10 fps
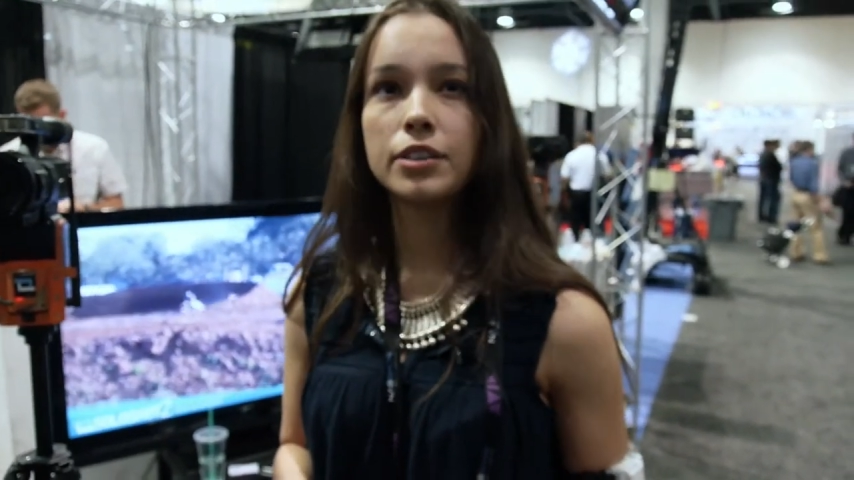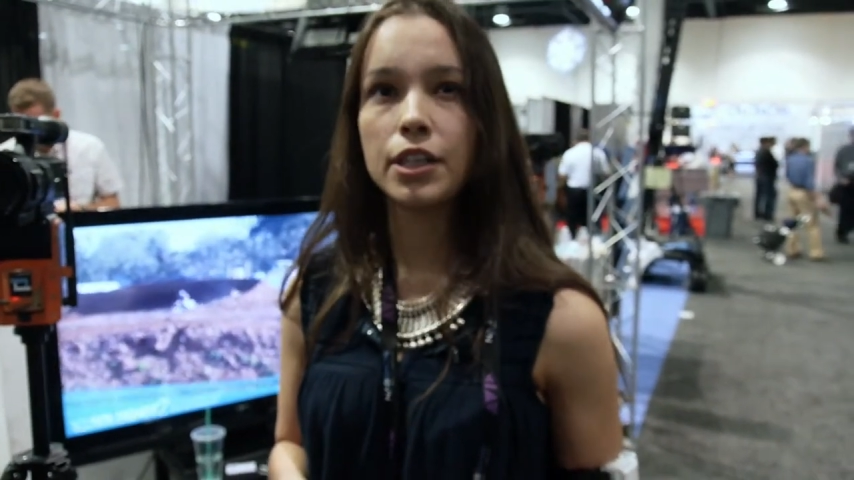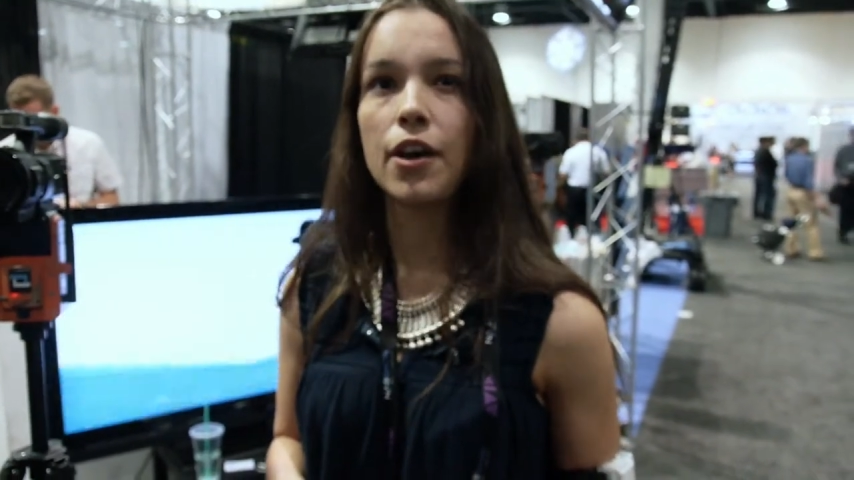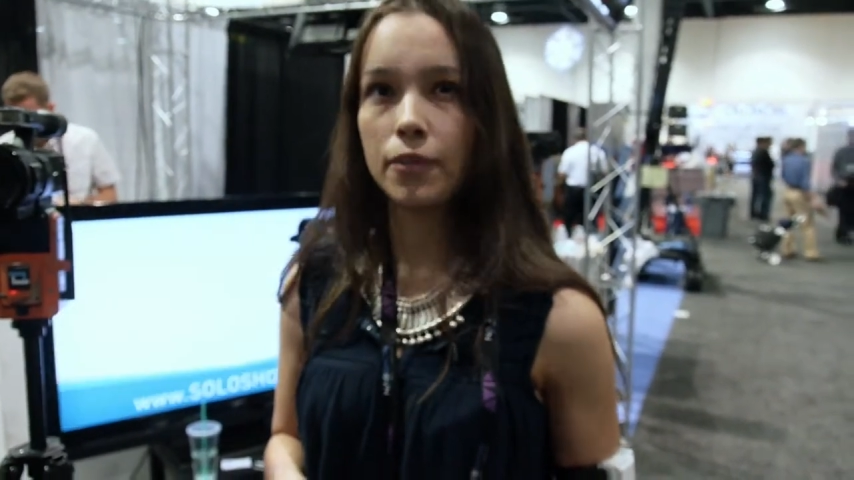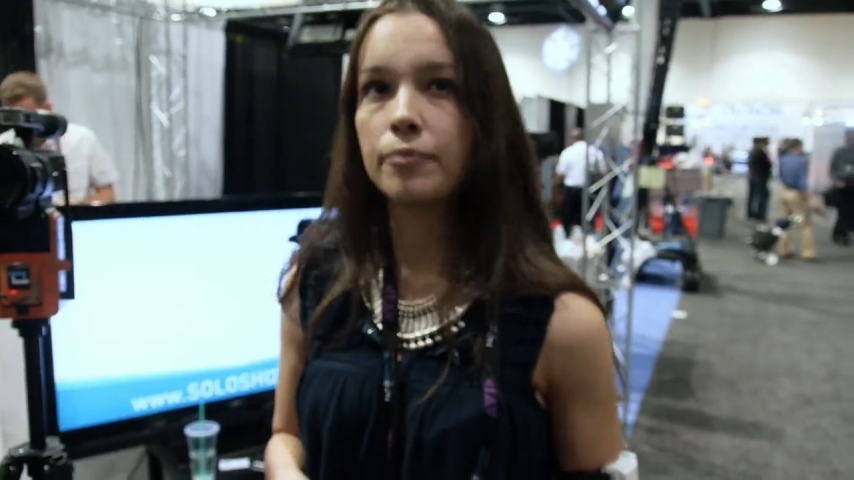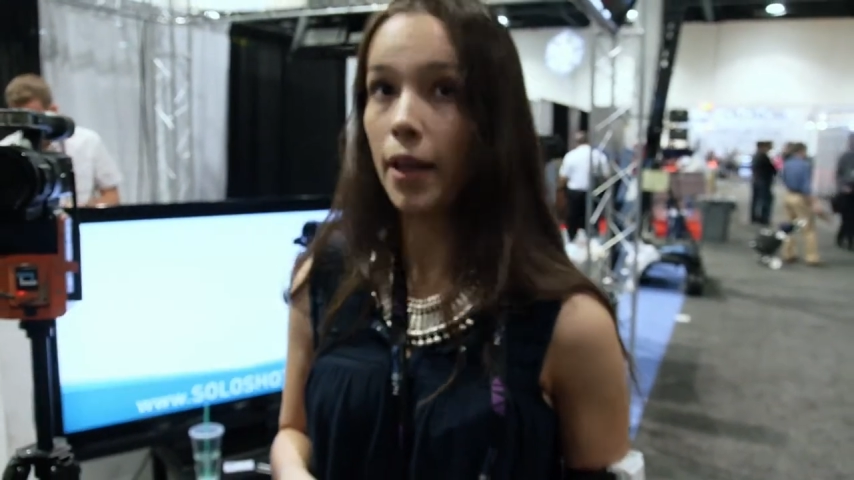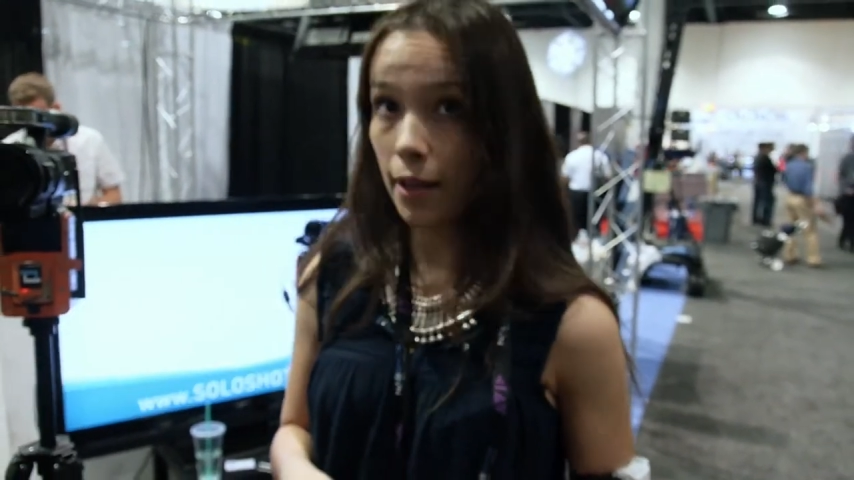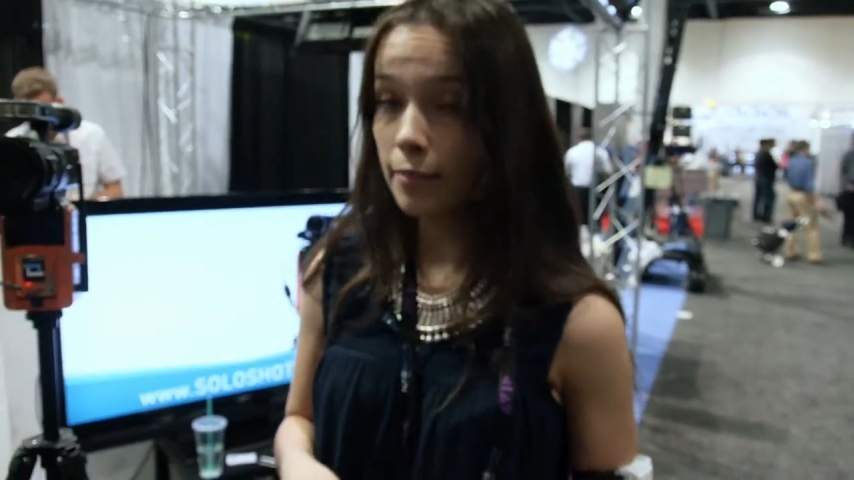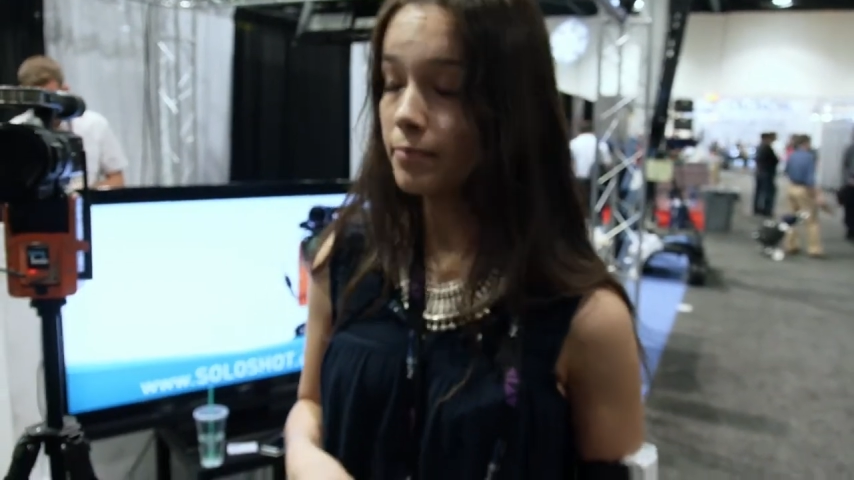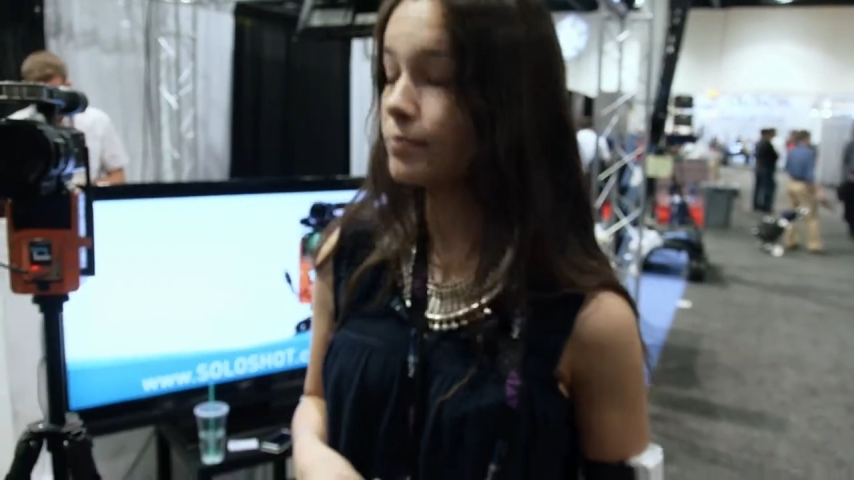So. Like
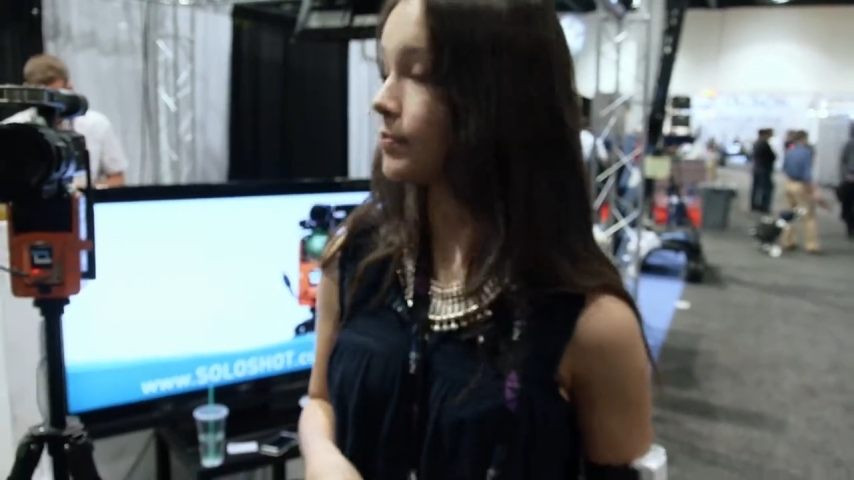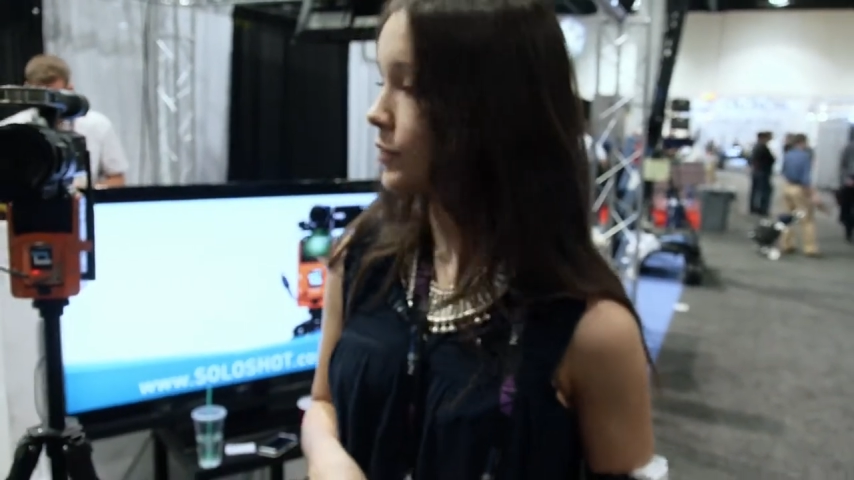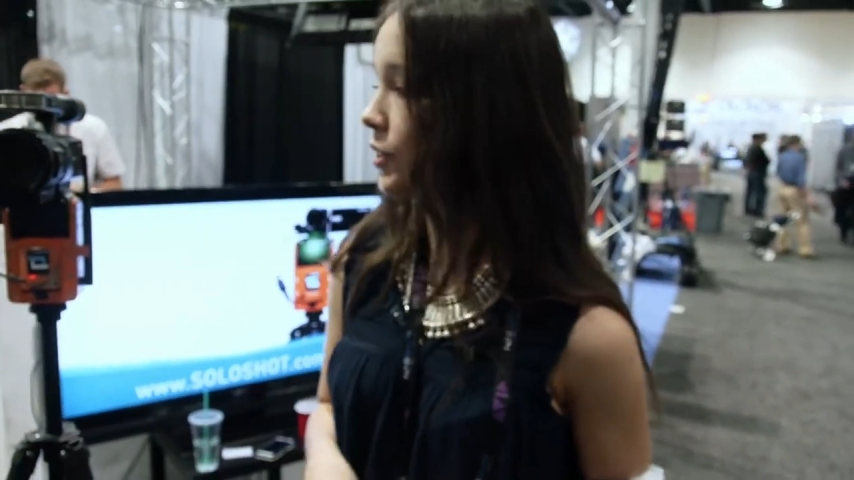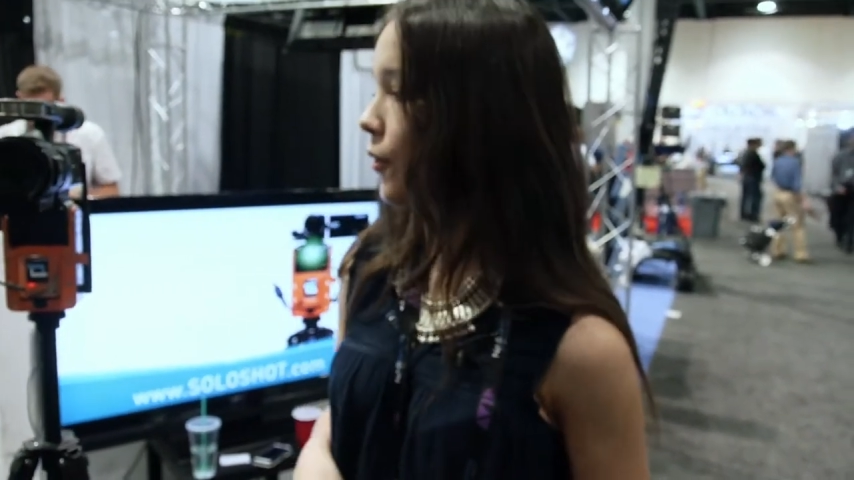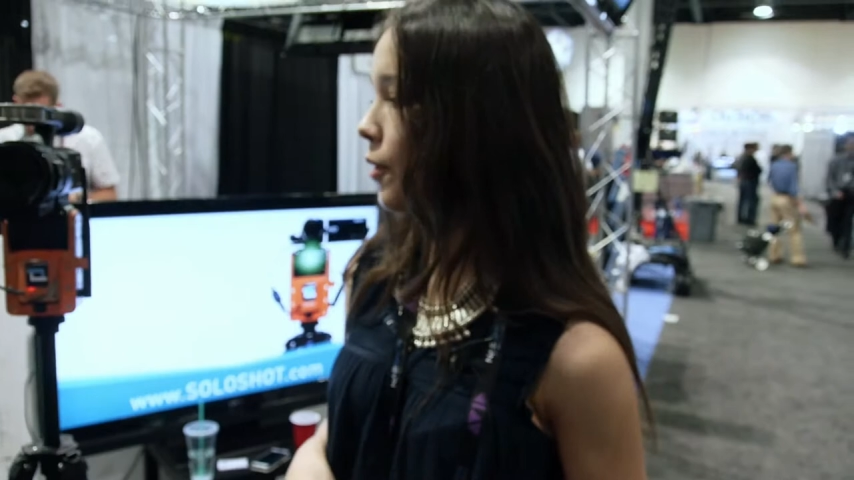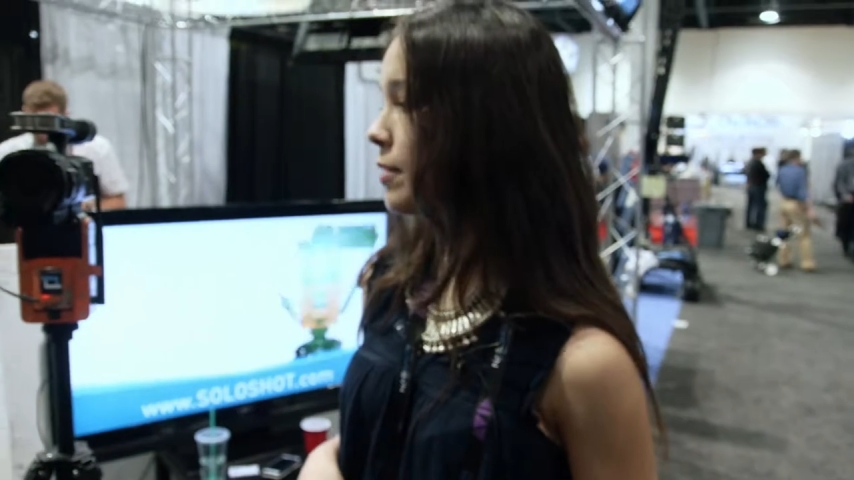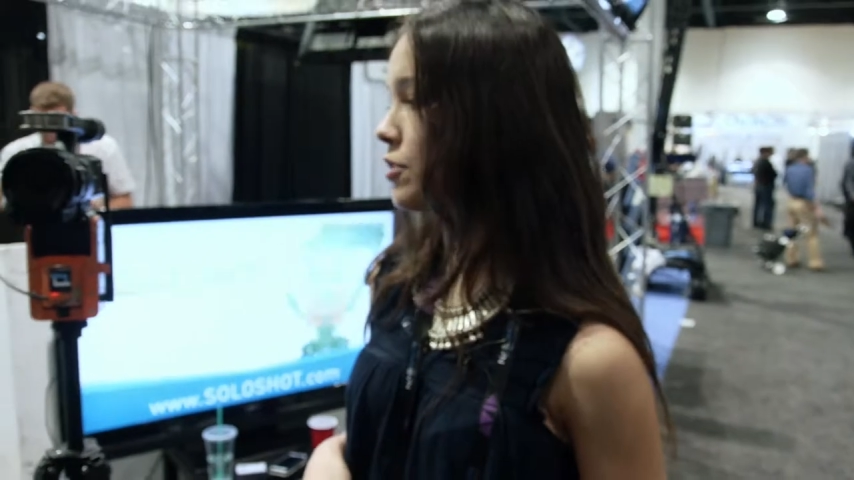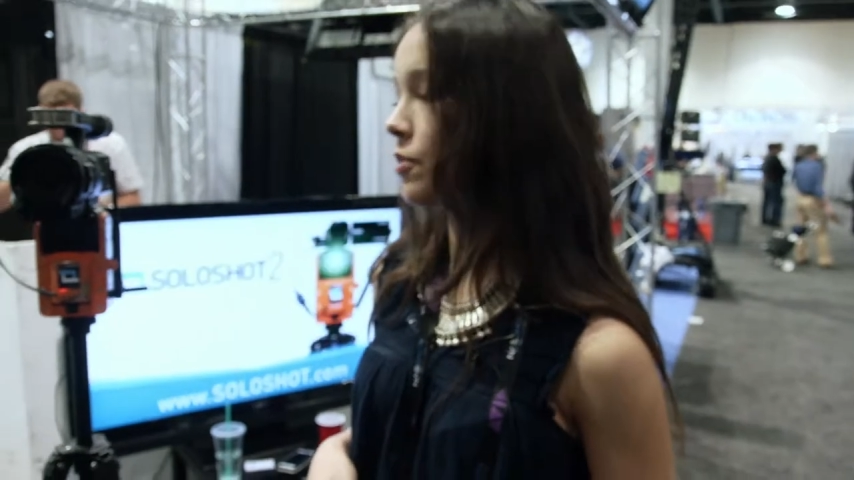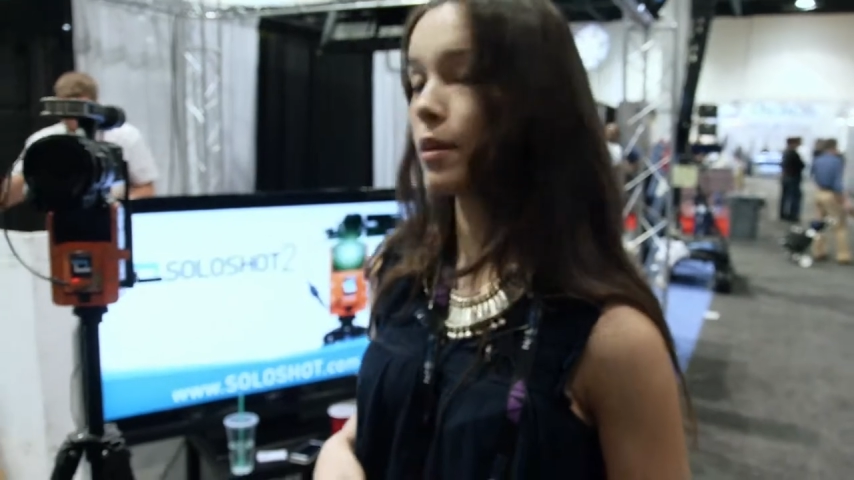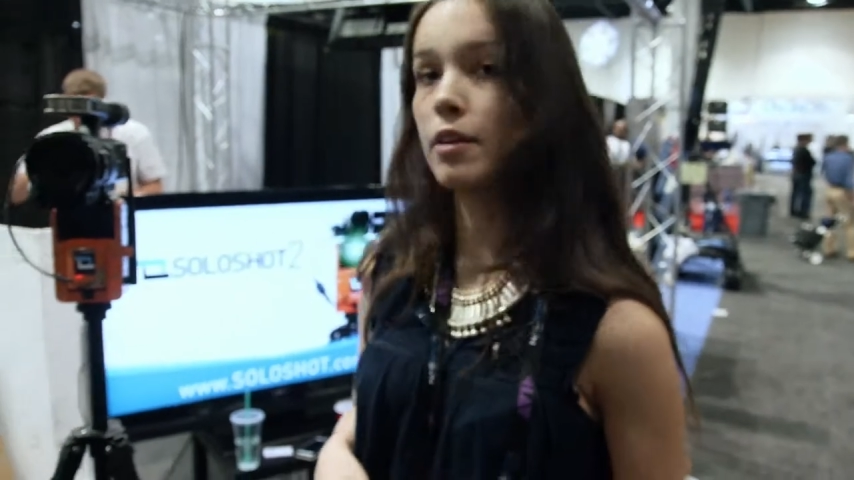uh-huh. Okay. So, so, we
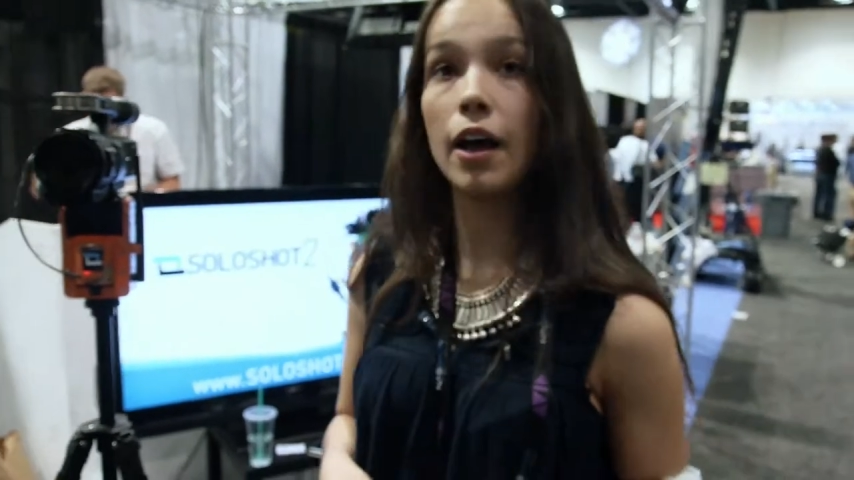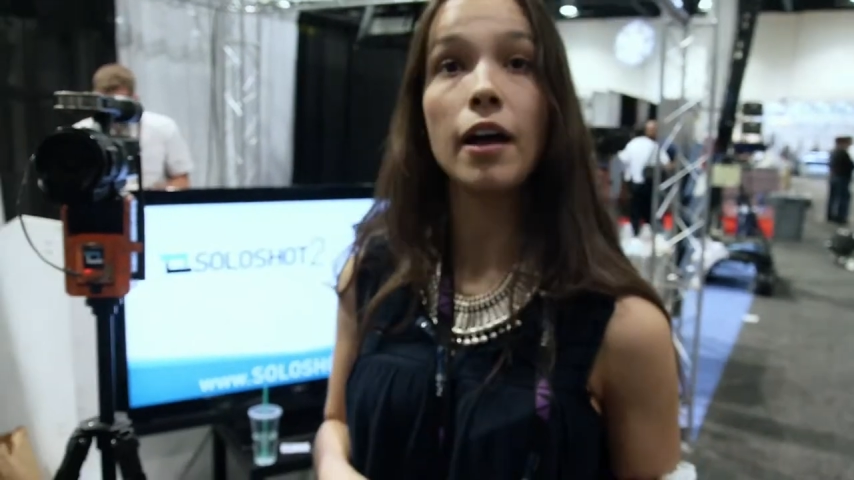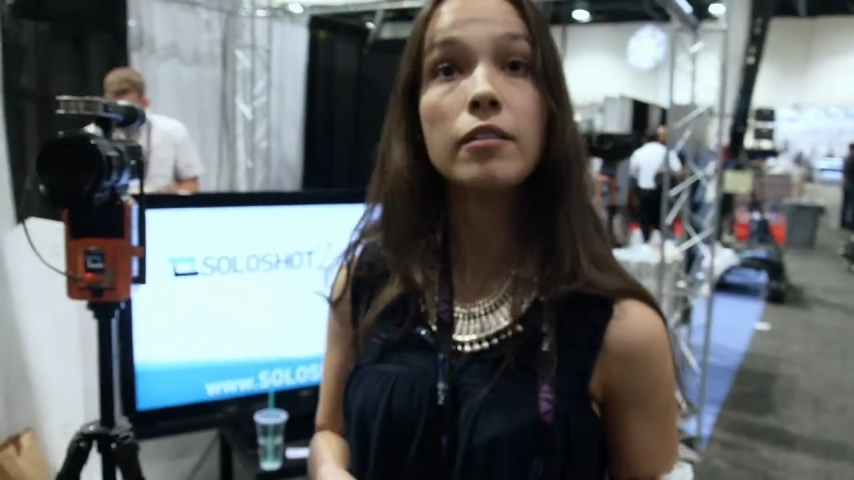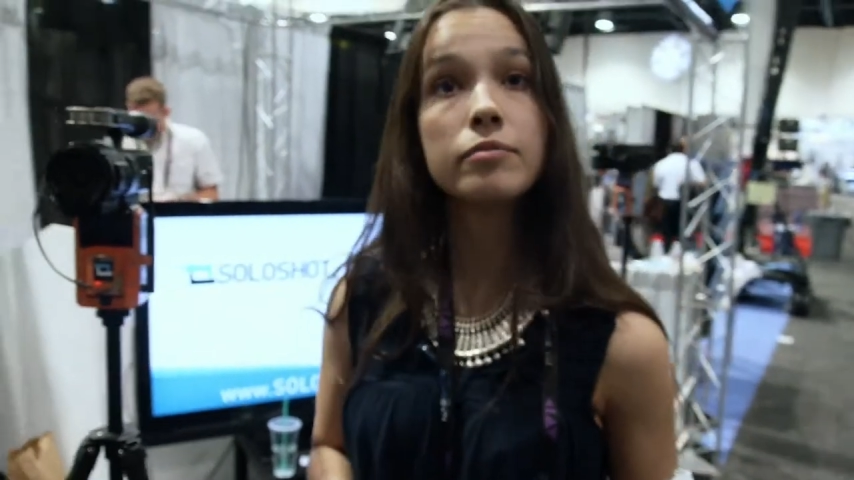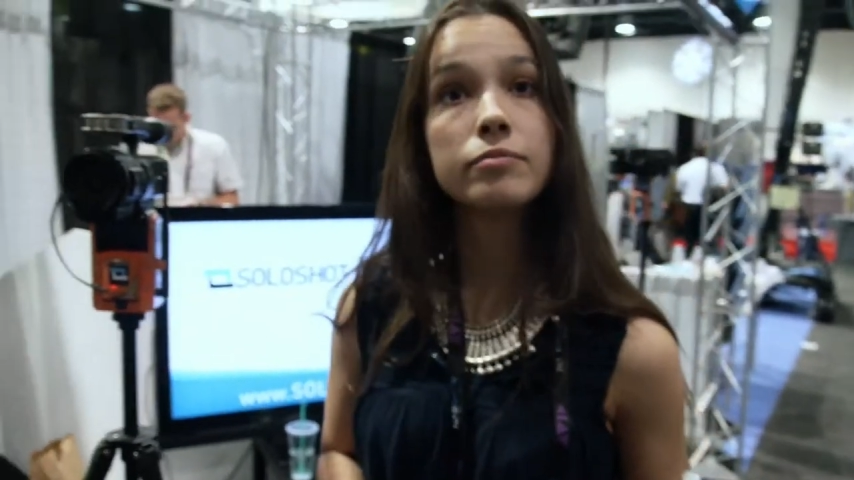should be huh.